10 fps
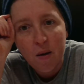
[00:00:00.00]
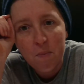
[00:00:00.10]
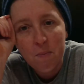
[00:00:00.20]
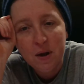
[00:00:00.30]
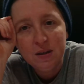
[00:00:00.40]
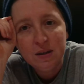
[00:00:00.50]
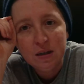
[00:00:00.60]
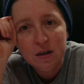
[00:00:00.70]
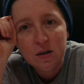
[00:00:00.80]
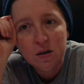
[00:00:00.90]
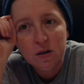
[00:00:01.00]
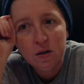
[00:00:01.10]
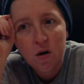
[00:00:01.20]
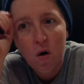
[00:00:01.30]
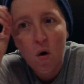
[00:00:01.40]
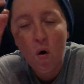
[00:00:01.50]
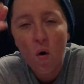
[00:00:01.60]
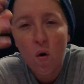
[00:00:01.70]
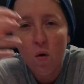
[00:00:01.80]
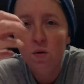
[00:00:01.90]
but still
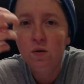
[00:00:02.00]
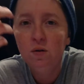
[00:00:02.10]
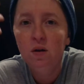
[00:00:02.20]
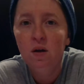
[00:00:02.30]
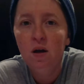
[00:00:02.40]
hold